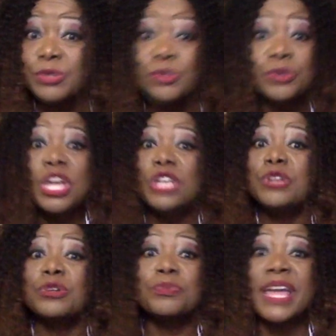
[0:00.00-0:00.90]
you
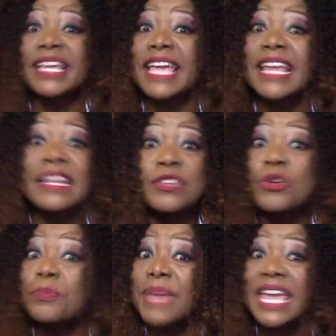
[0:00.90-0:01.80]
don't prank
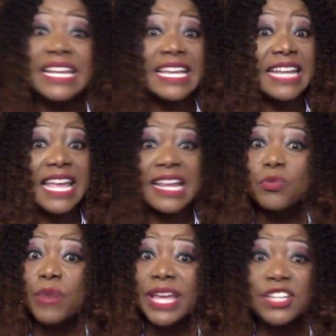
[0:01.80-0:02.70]
your man in any way,